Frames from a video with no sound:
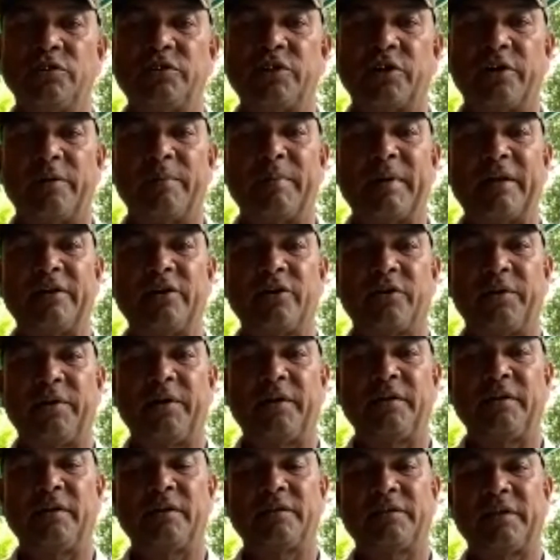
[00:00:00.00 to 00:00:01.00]

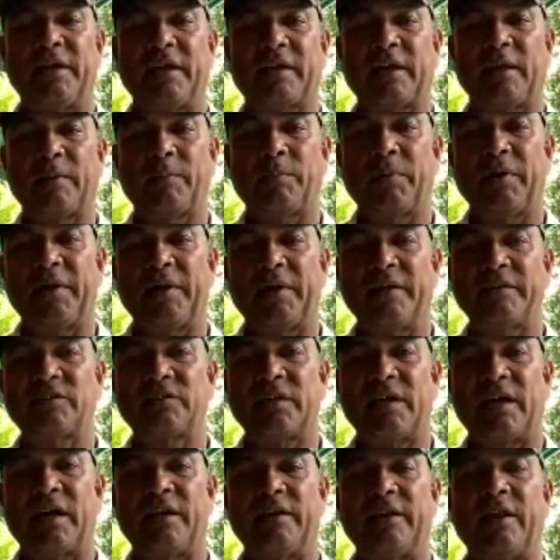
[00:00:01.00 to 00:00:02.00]
gerrymandering taking place,
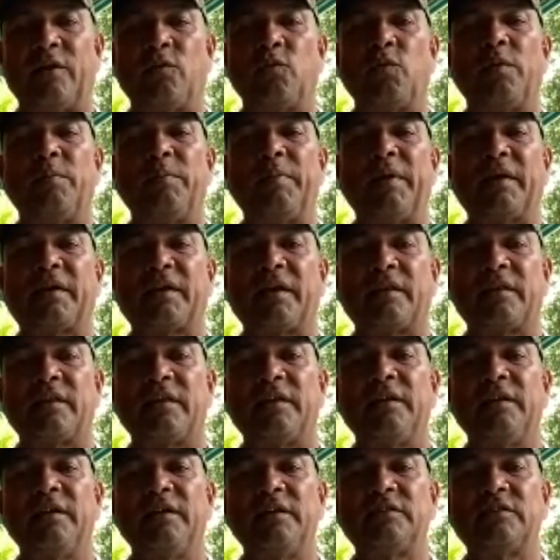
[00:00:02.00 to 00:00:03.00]
and then we make it
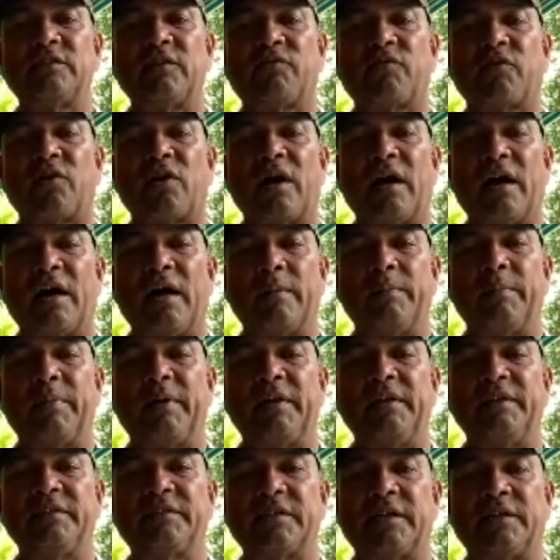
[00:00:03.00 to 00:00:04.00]
easy for all
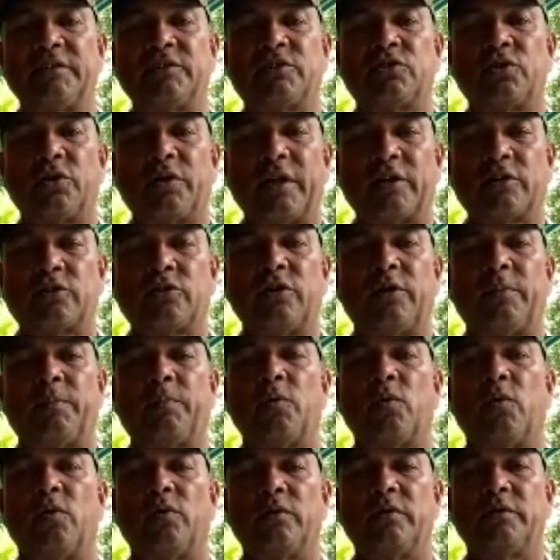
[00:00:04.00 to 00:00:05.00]
Belizeans to get to the
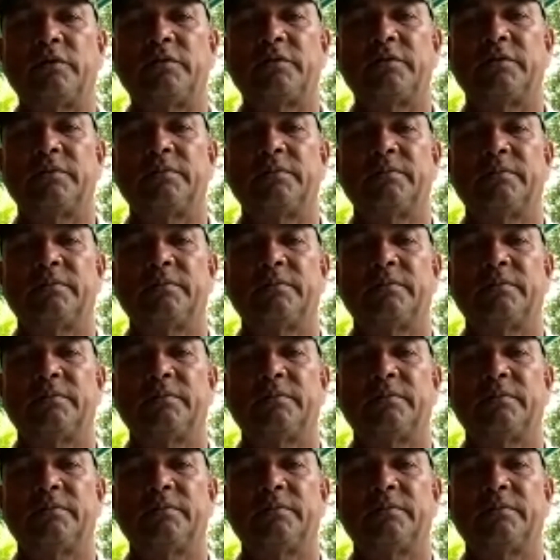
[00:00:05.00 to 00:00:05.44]
polls.